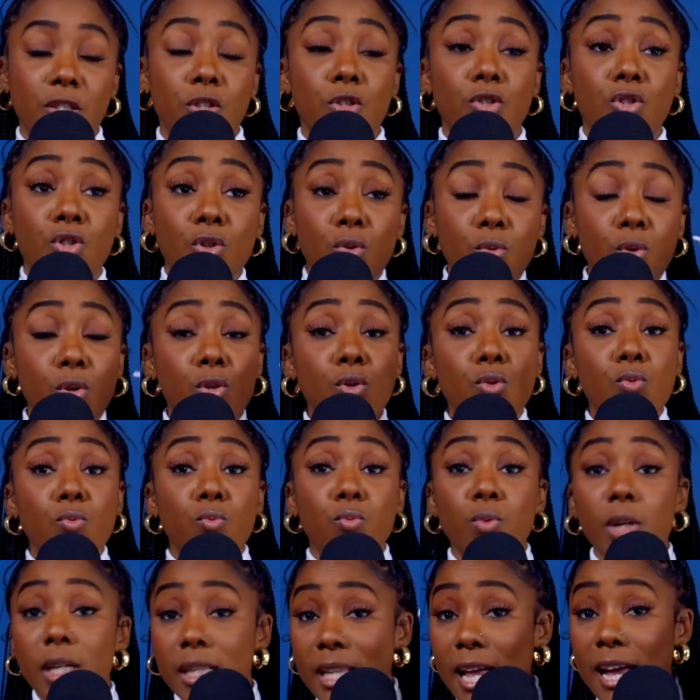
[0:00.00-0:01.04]
The sooner you
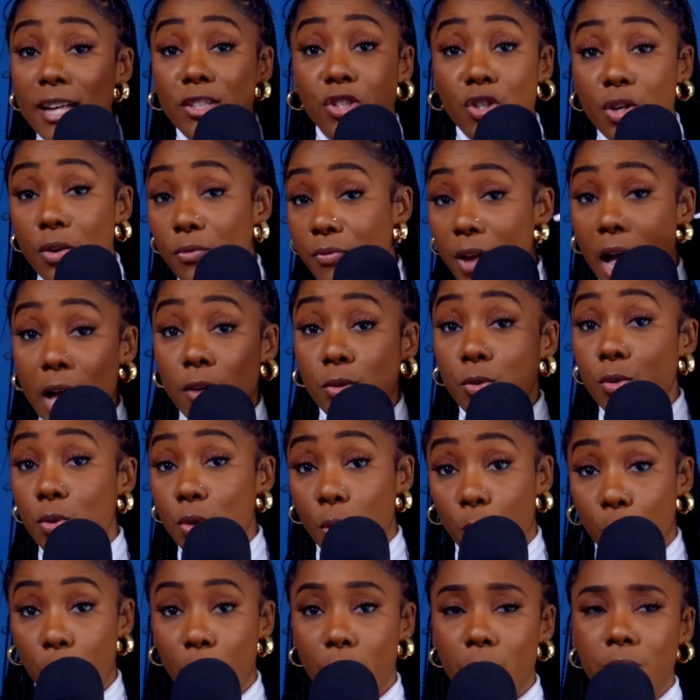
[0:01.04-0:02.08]
realize your value,
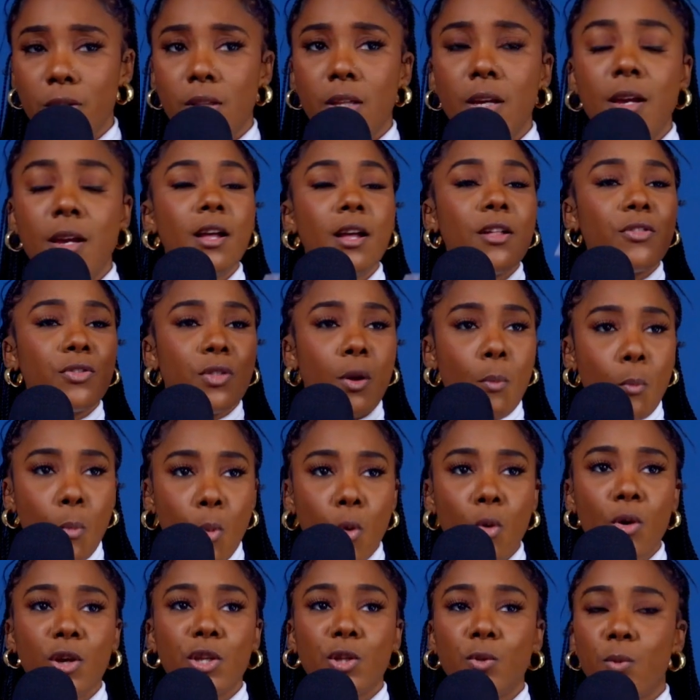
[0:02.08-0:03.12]
your worth, the
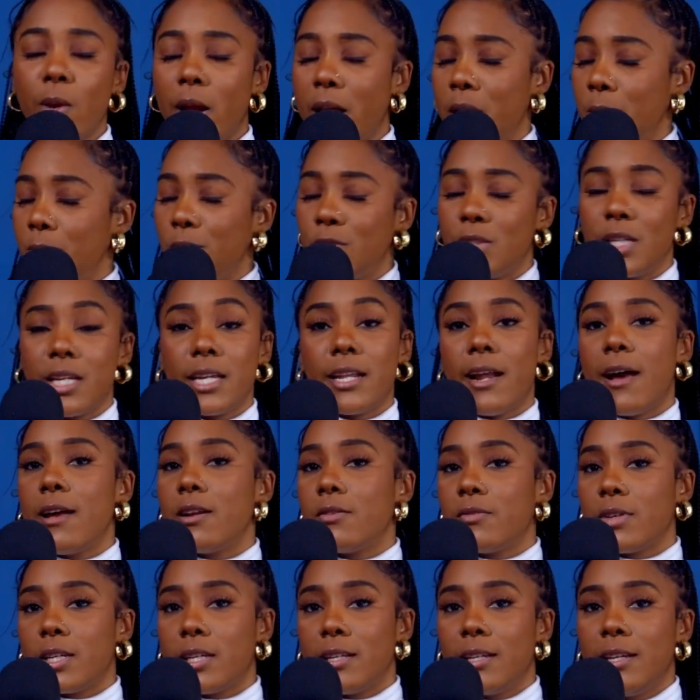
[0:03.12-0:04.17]
more you are able to get out
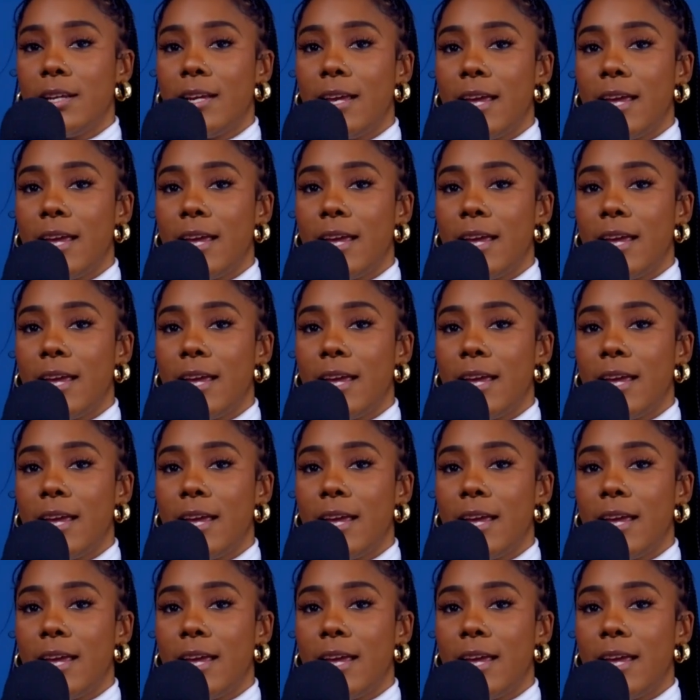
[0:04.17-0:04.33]
of it.